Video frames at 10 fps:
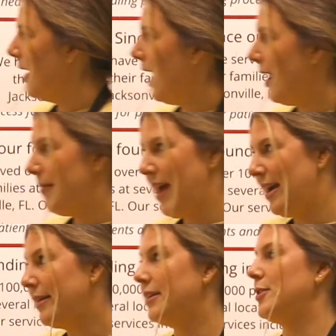And
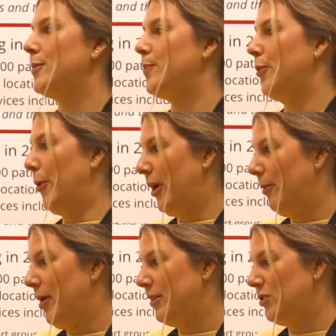that is pretty
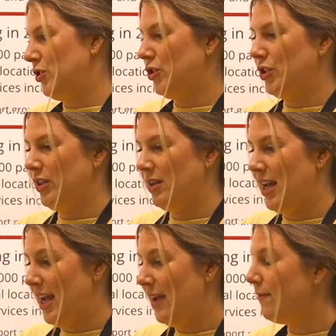much
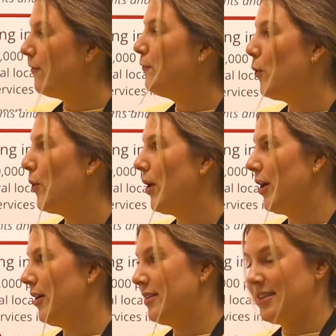it for
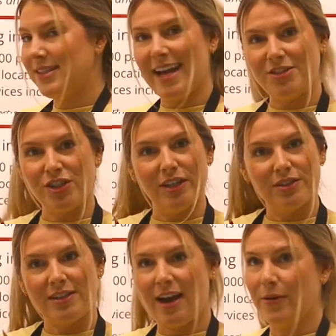sketching.
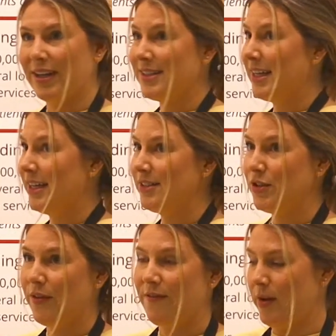So now we get to get into
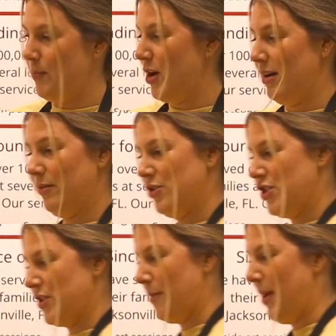the fun part, which is
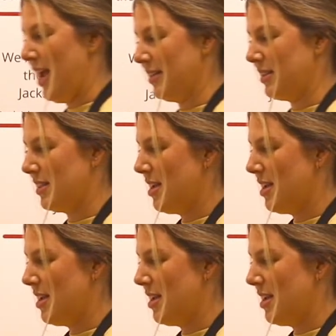our paints.